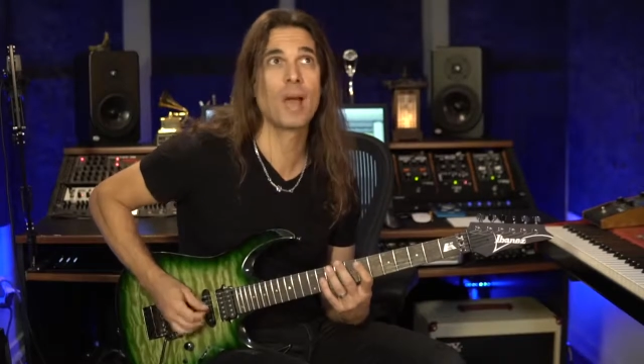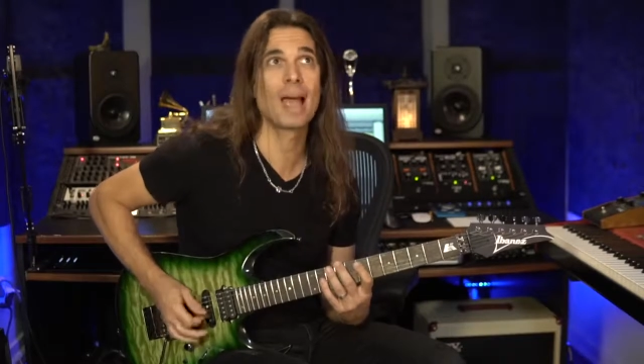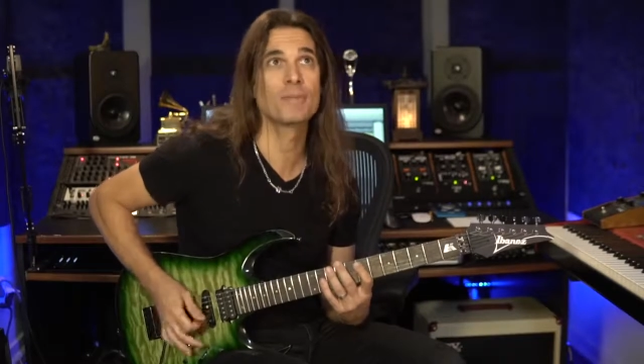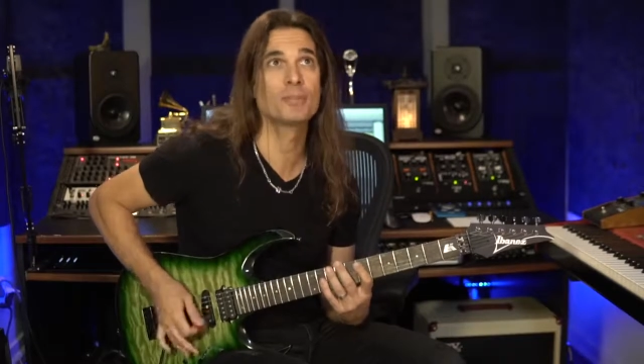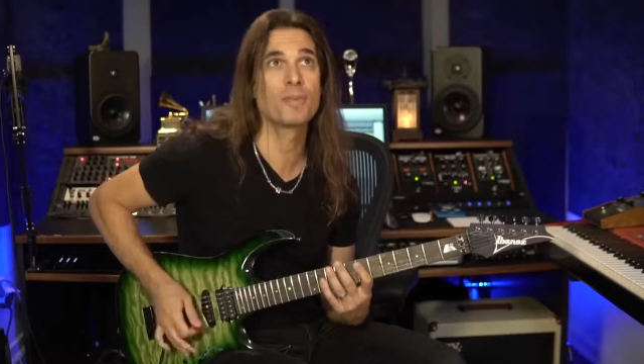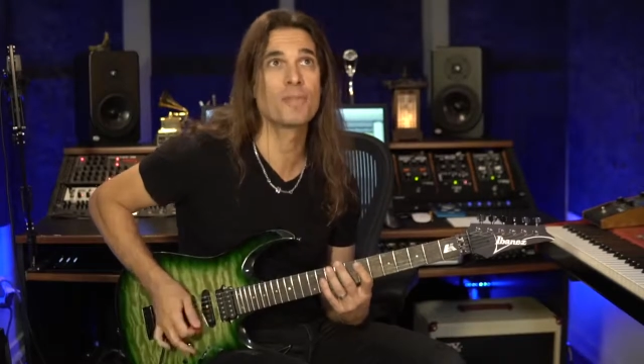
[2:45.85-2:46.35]
you
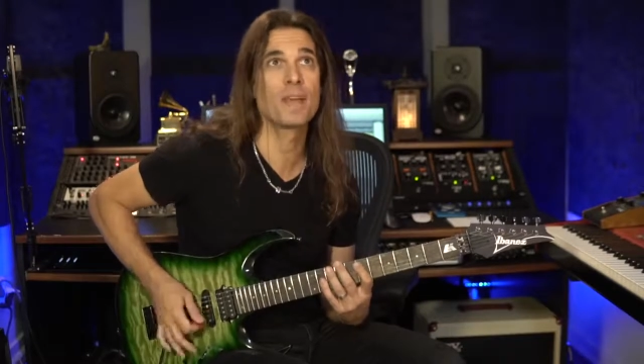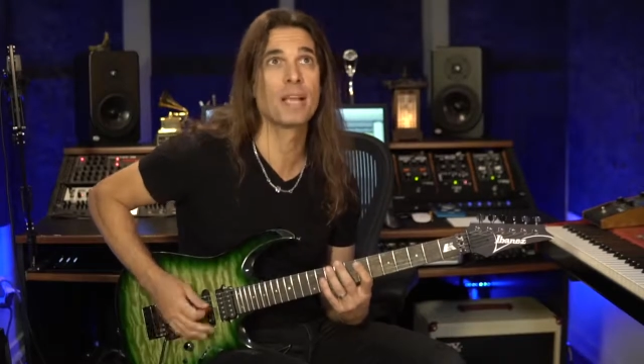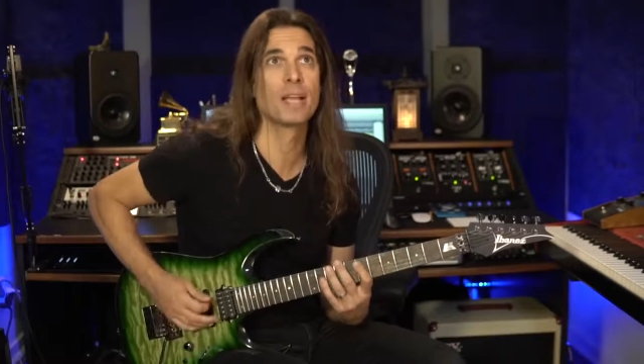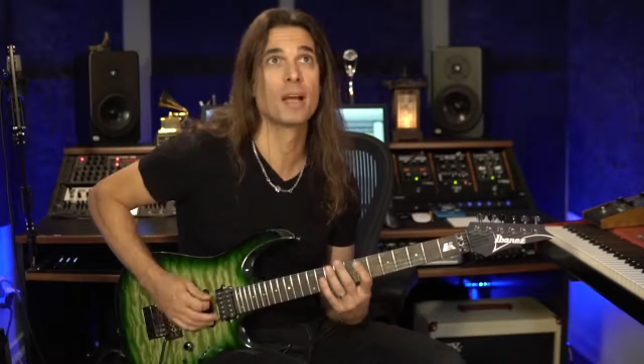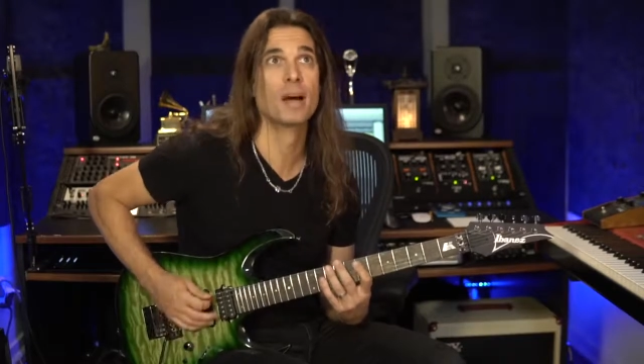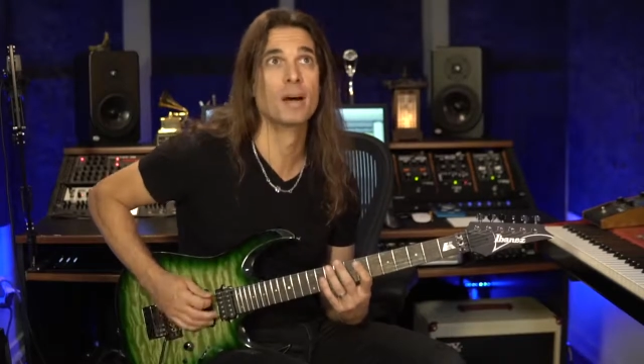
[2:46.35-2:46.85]
have to
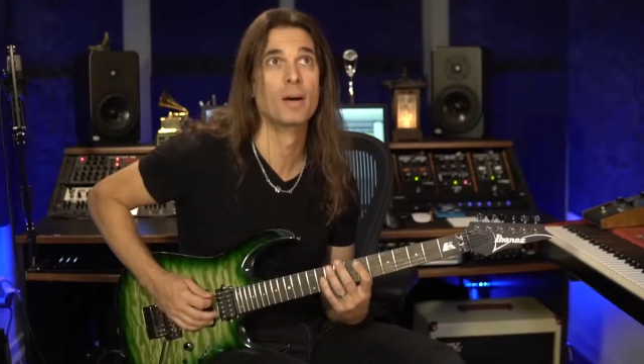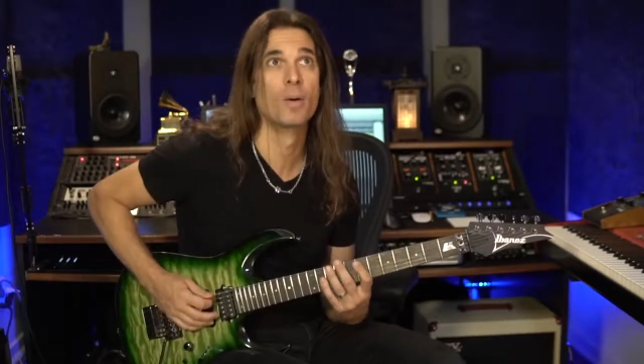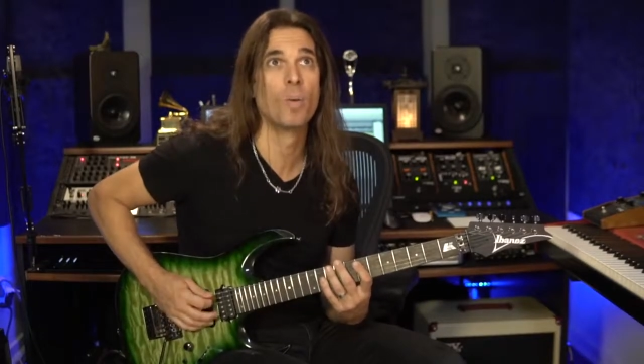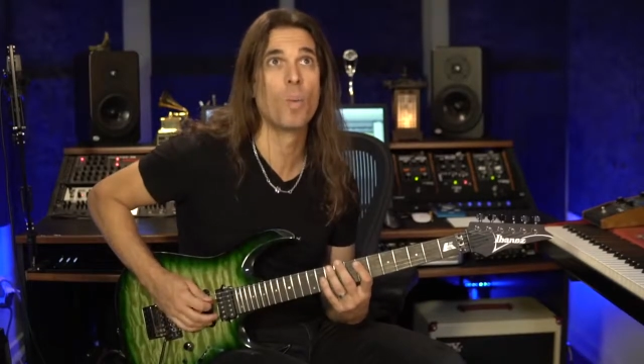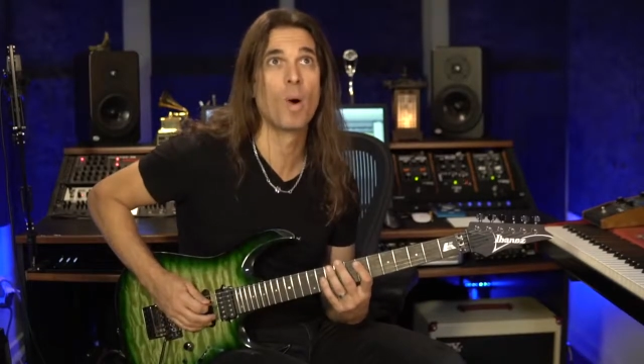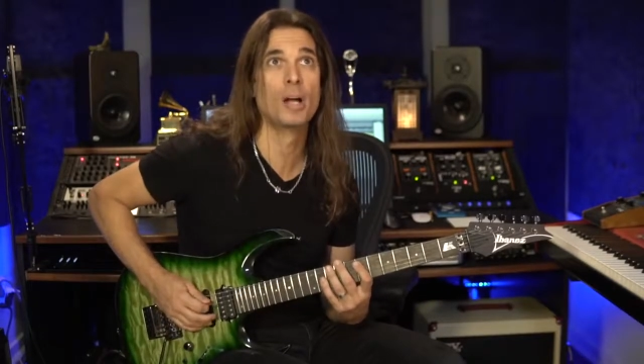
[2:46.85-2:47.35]
think
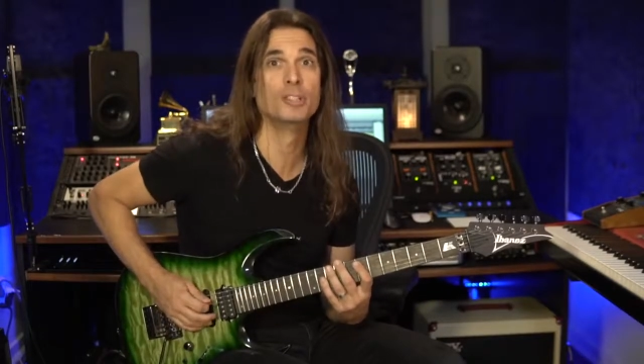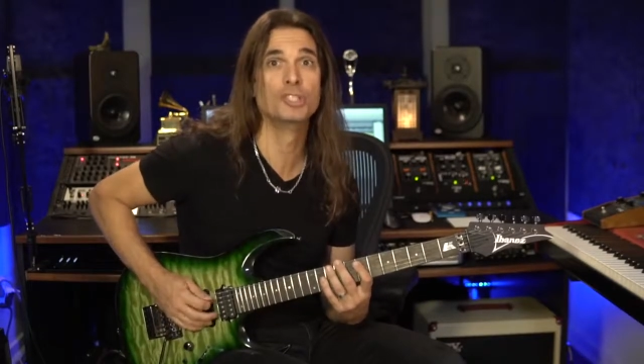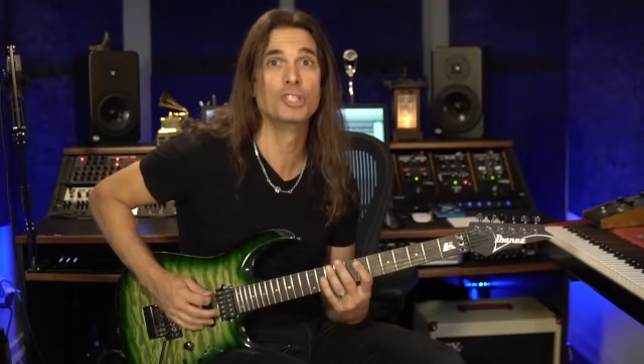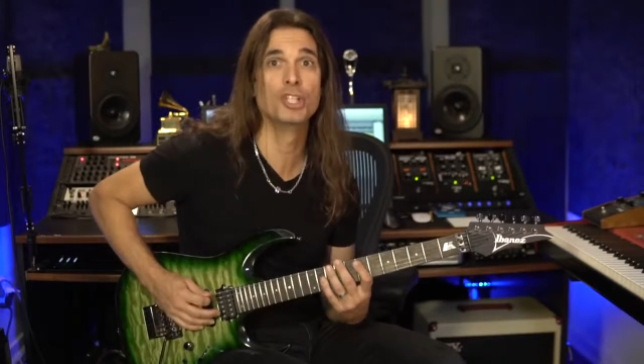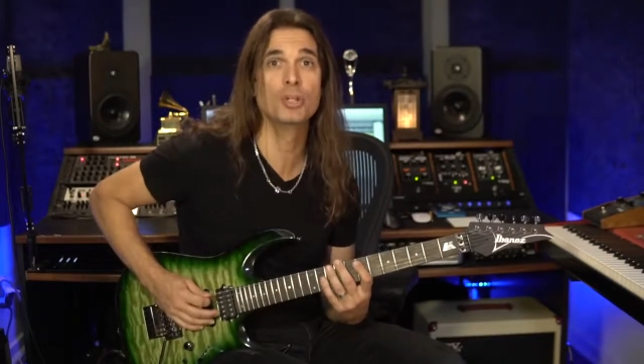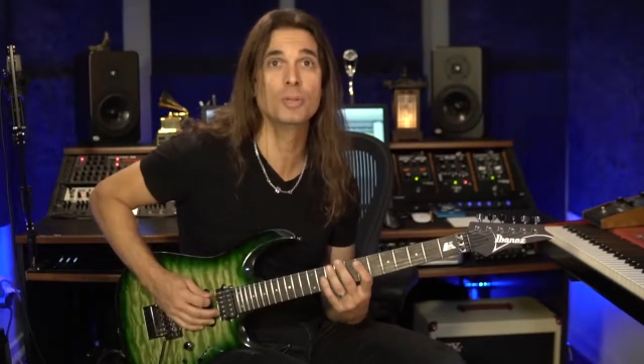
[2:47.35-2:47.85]

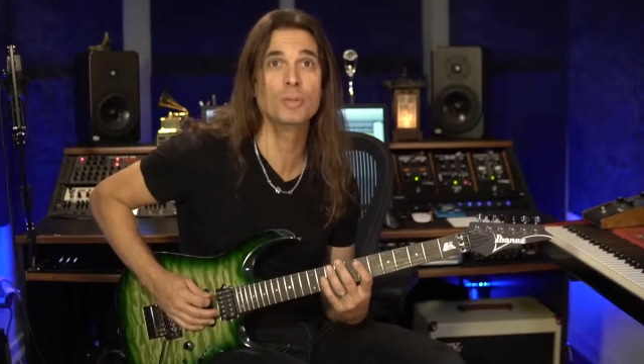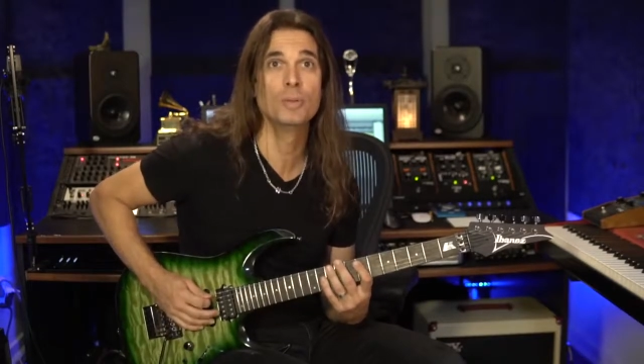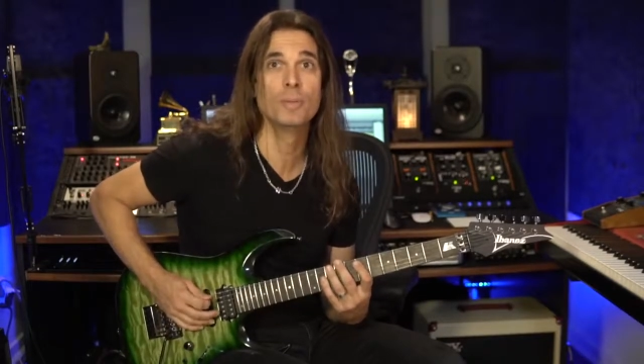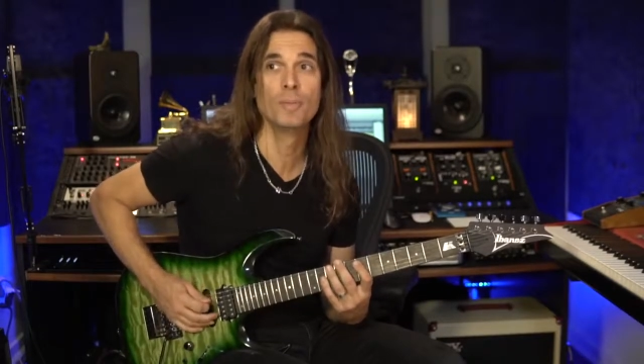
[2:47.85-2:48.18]
1, 2,